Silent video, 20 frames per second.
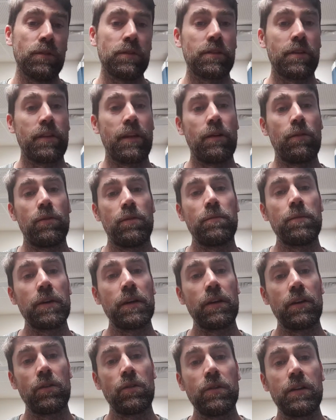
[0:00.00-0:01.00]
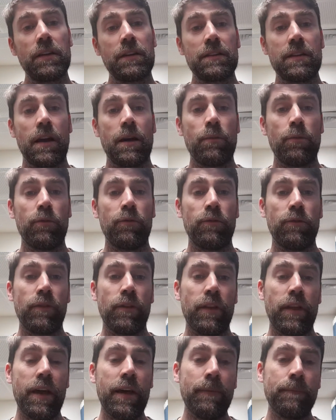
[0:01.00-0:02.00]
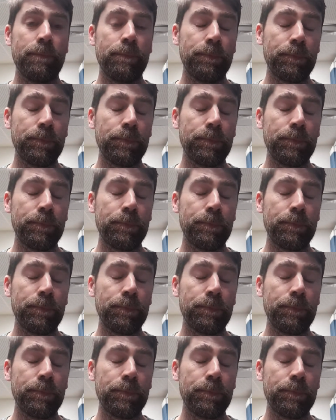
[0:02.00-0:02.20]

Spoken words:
so that would be a good example for that.